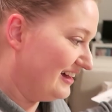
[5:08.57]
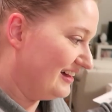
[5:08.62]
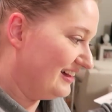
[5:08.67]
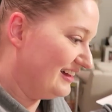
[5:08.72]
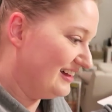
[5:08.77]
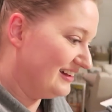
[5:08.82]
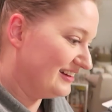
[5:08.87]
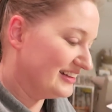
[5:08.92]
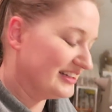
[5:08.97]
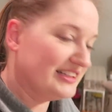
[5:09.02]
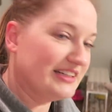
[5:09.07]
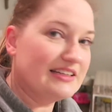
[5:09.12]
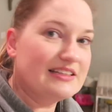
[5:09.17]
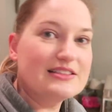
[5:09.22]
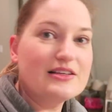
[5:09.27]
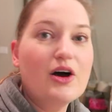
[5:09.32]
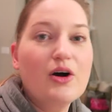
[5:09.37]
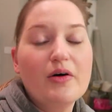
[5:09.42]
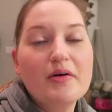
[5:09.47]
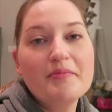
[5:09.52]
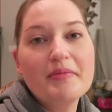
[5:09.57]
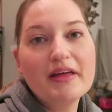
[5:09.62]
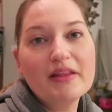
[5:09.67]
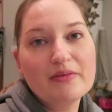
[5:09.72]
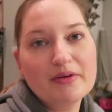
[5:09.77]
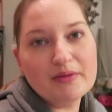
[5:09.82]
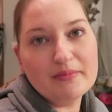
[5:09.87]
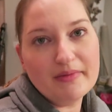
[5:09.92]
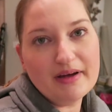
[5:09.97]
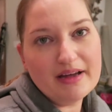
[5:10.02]
Oh goodness. Oh, and by
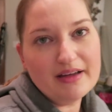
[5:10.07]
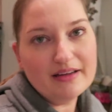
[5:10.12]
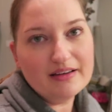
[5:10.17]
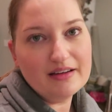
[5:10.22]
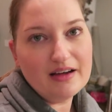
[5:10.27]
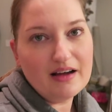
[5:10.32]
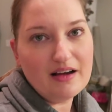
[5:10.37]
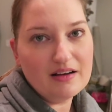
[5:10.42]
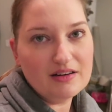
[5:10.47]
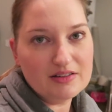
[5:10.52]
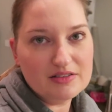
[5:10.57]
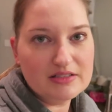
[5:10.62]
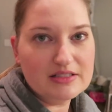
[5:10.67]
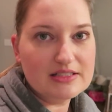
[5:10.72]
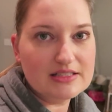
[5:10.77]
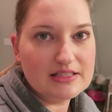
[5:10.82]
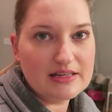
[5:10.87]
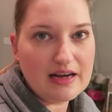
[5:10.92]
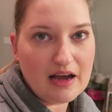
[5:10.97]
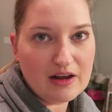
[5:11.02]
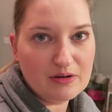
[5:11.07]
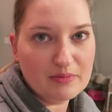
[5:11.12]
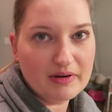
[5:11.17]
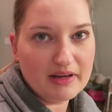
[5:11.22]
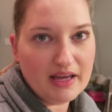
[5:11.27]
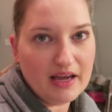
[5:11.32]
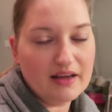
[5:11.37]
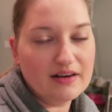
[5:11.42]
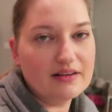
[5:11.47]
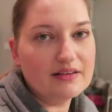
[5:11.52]
the way, my uncle is an auto
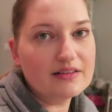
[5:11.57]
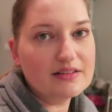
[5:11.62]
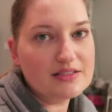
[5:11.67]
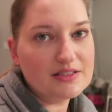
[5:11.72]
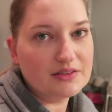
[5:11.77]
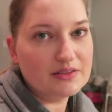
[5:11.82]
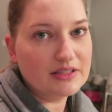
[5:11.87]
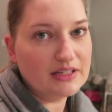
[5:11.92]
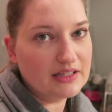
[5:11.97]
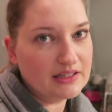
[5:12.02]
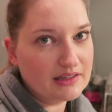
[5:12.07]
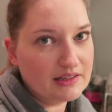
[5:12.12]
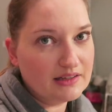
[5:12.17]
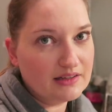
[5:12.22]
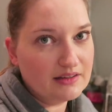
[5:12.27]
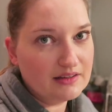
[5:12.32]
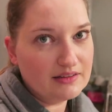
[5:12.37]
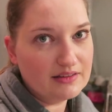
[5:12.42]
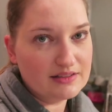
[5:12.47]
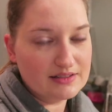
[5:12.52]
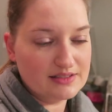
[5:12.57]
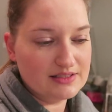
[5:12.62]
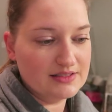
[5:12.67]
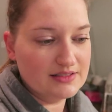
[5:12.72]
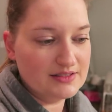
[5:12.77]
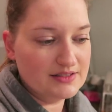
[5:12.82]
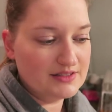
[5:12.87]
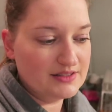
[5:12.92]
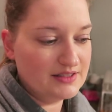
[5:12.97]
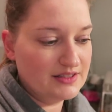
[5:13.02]
mechanic. So like this
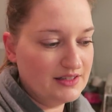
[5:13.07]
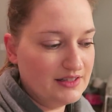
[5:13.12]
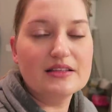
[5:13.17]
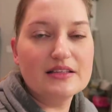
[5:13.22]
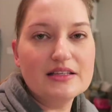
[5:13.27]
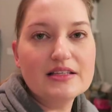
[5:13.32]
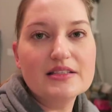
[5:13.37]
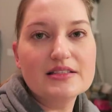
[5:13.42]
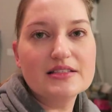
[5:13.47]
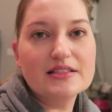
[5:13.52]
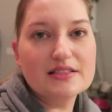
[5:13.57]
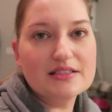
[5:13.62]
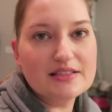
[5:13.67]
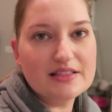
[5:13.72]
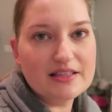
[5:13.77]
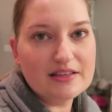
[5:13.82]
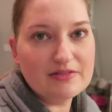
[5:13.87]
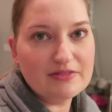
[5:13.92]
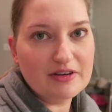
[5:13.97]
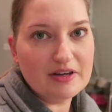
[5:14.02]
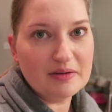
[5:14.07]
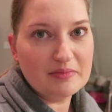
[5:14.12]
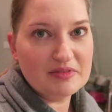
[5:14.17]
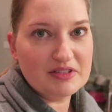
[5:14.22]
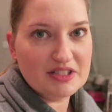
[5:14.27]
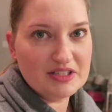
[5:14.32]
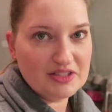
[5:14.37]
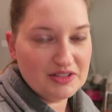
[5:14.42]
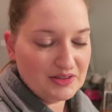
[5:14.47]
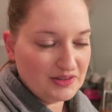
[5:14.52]
is the easiest thing for him
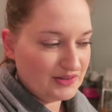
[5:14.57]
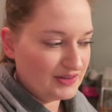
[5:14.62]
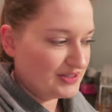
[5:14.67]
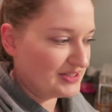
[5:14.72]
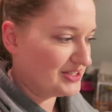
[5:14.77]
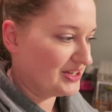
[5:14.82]
to do.